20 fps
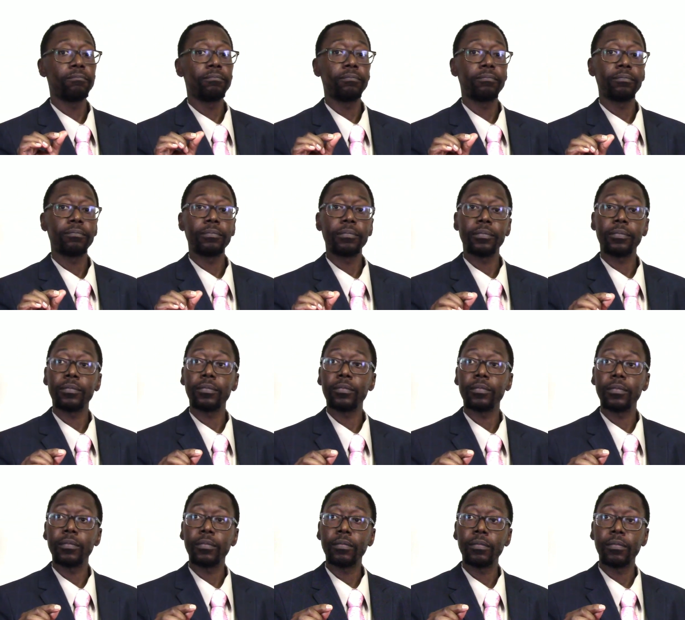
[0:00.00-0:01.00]

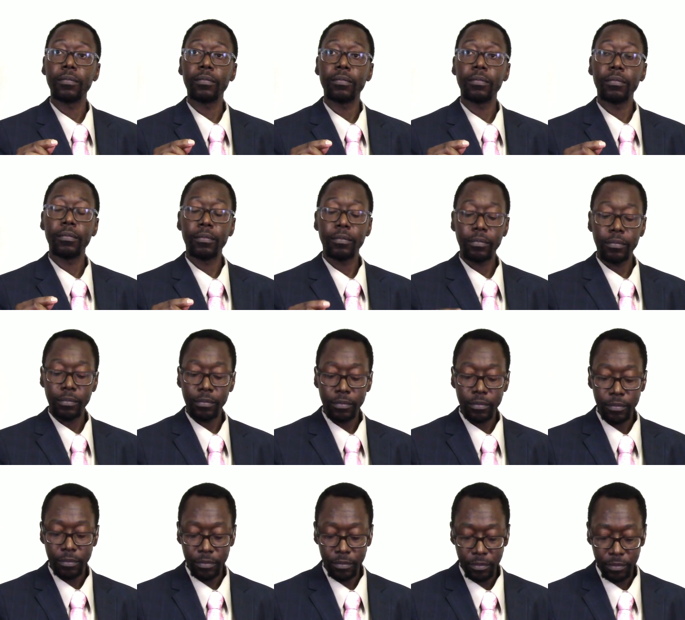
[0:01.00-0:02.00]

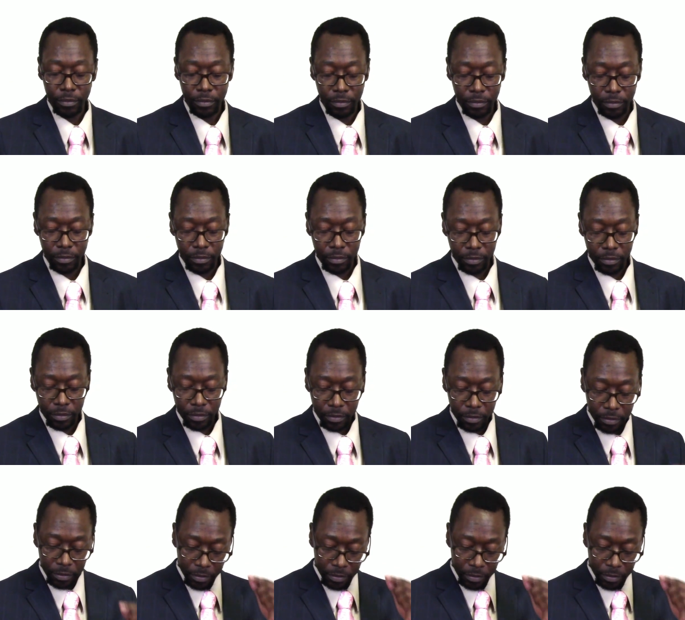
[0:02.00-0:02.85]
Nobody speaks.